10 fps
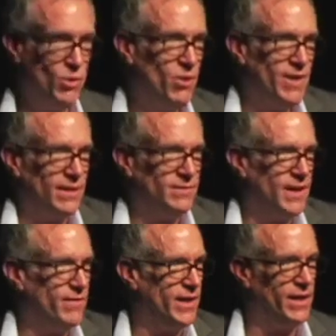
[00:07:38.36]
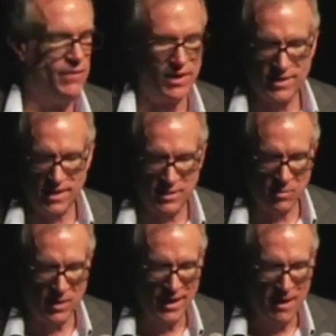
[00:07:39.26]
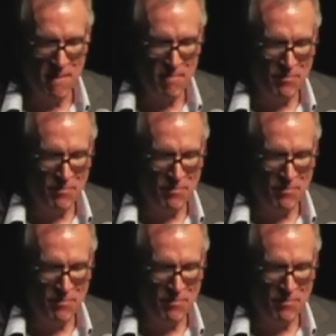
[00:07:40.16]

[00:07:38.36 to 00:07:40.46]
know, who knew that kind of thing even existed, but